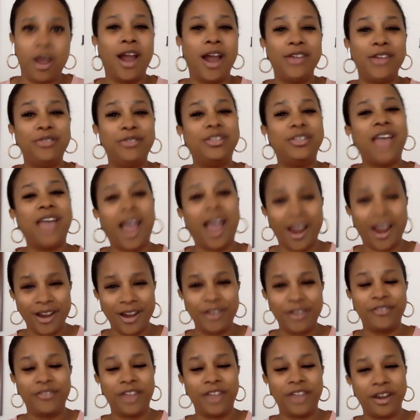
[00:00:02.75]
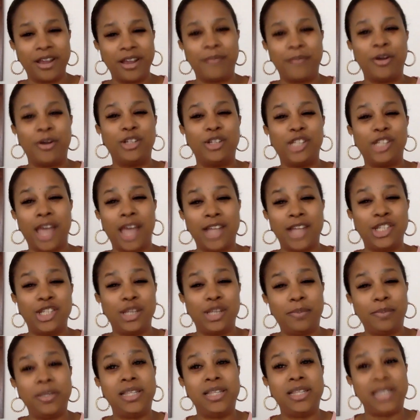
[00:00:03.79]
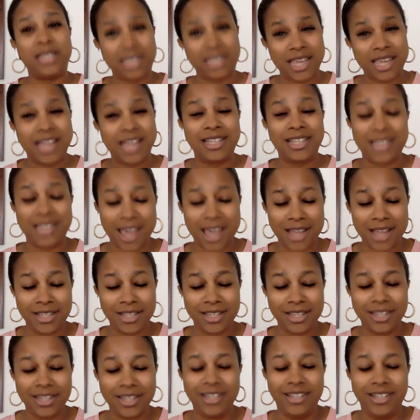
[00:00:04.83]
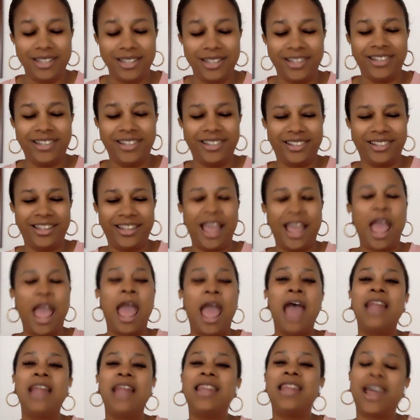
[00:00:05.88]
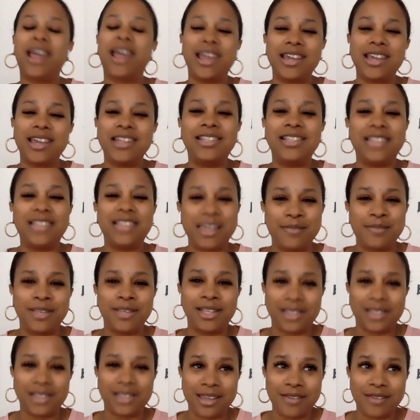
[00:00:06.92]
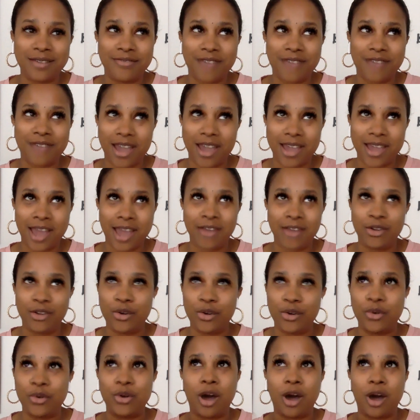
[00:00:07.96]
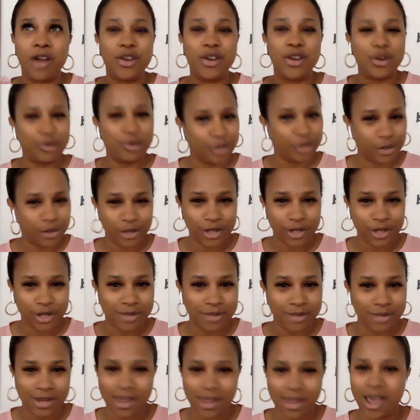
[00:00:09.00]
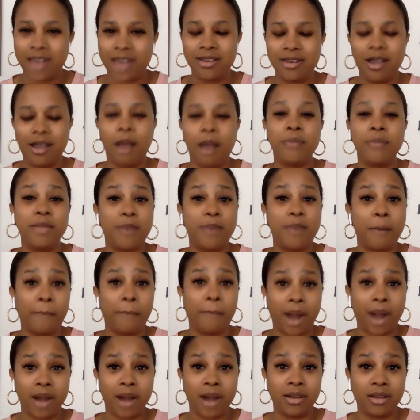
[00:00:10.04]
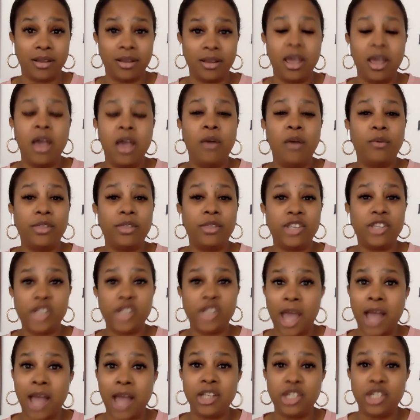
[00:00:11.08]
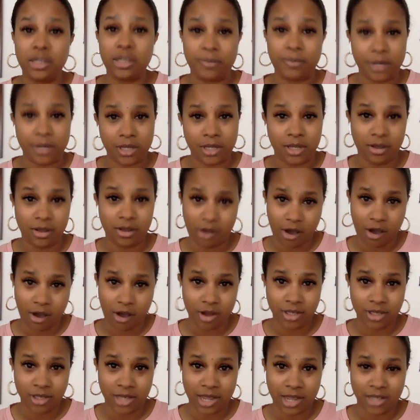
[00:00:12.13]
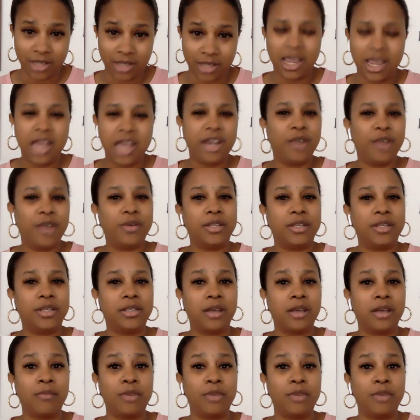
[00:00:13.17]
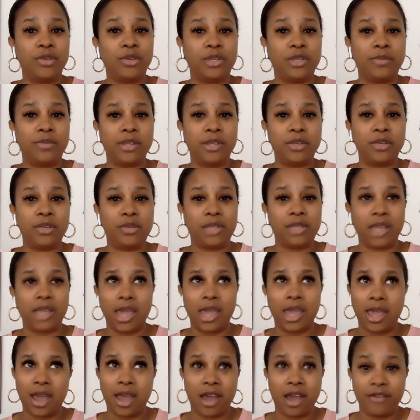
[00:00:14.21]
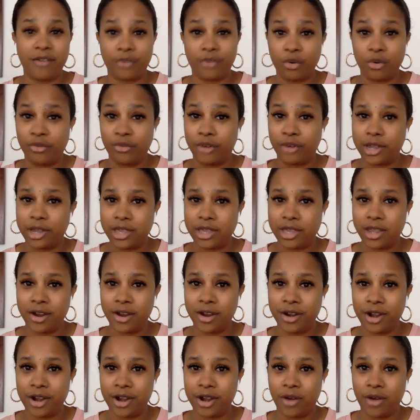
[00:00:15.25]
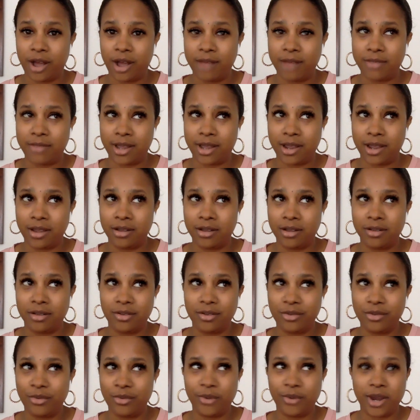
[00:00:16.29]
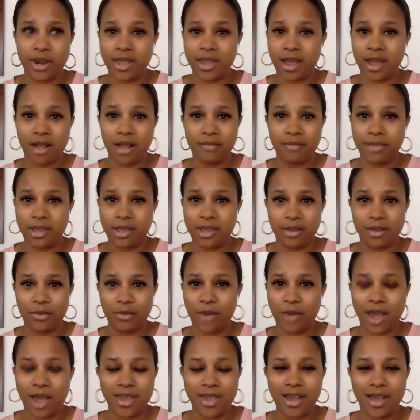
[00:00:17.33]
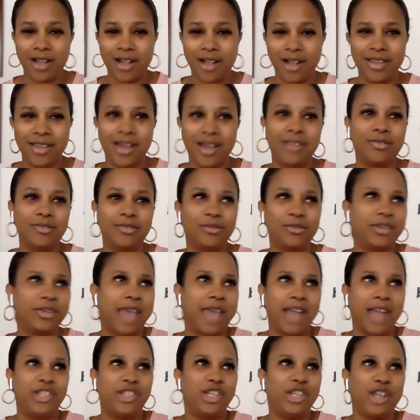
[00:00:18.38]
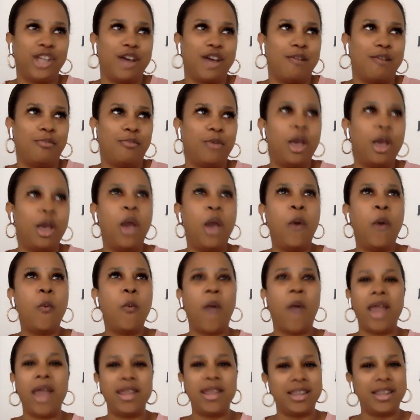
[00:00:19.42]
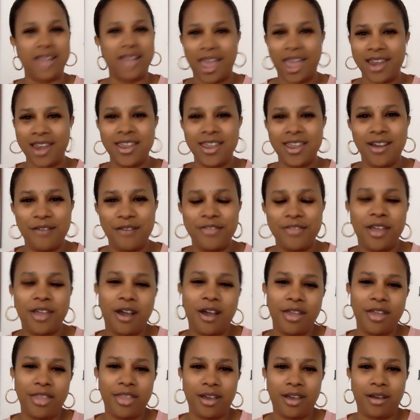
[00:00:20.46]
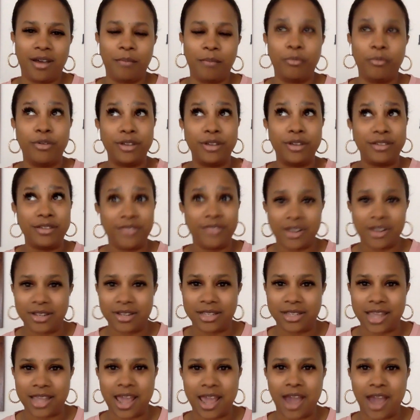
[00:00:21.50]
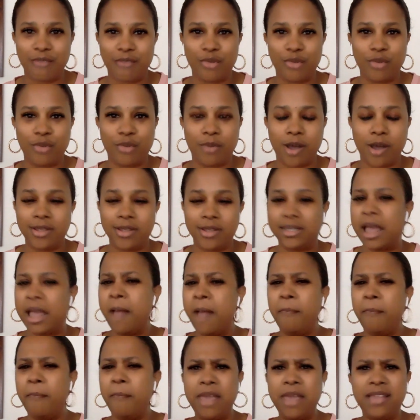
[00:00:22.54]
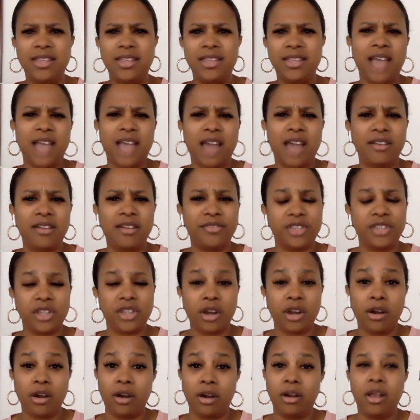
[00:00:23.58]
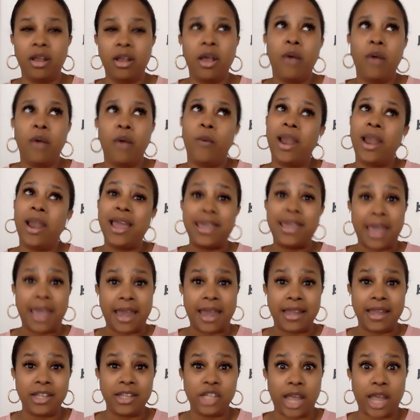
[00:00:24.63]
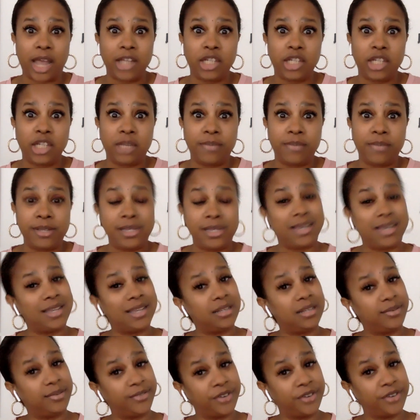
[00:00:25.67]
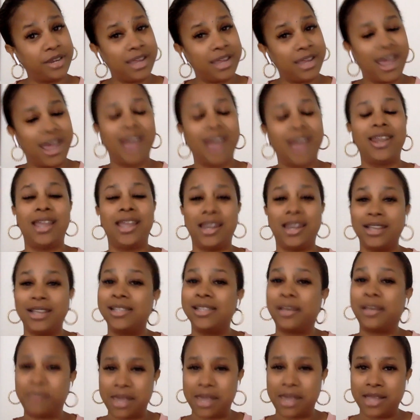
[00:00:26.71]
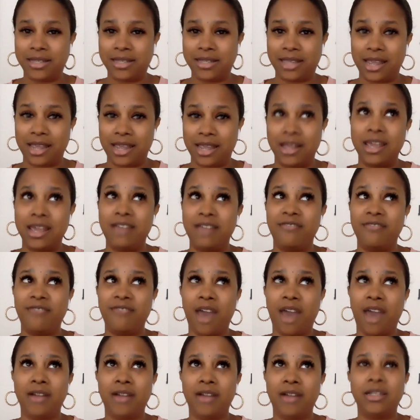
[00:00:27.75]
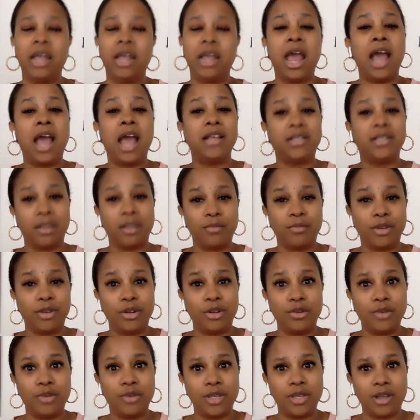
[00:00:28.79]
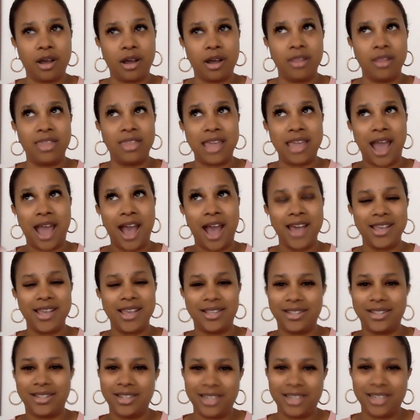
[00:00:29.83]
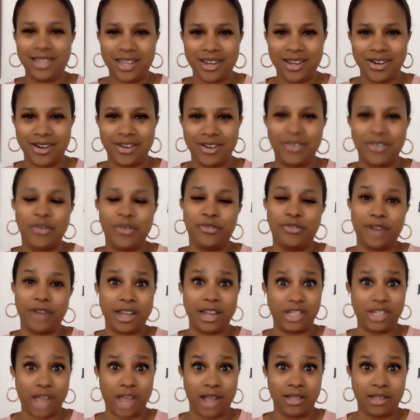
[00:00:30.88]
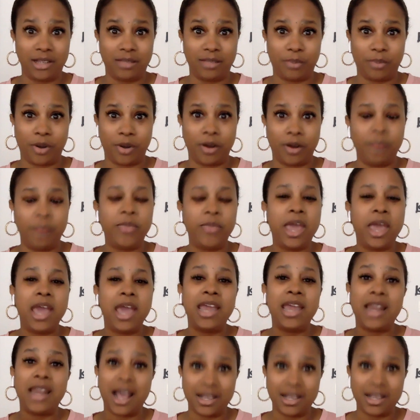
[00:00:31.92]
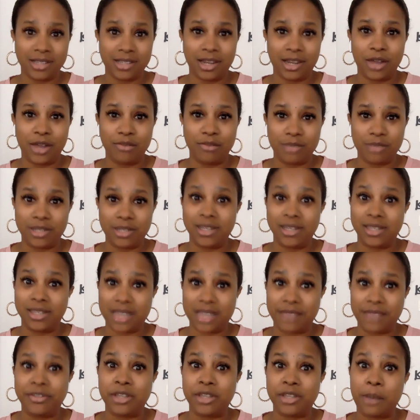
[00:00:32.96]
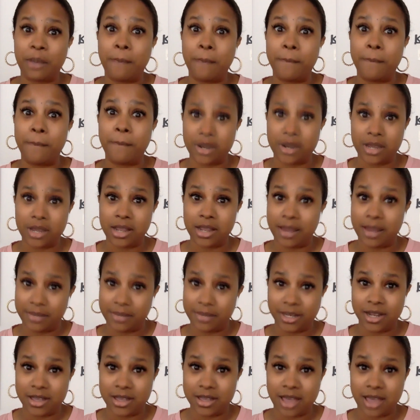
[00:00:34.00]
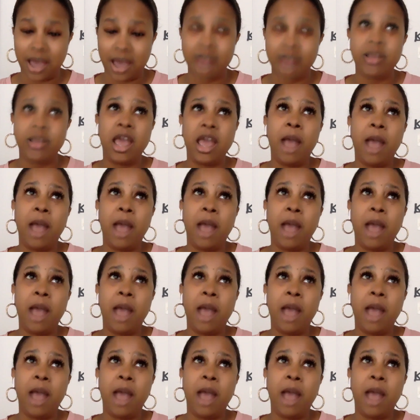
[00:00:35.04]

Are you tired of hearing about ChatGPT as yet? Like, it seems as if I can go on no social media and not be bombarded with ChatGPT content. Now, as someone who's been using AI for over a year now, I'm like, where y'all been? Why y'all not catching up? Why didn't any of the other previous AI robots make this kind of stir? Well, I get it. ChatGPT is free and it is amazing. In fact, as someone who was on the highest tier over at Jasper, it has allowed me to save some money, let me tell you that.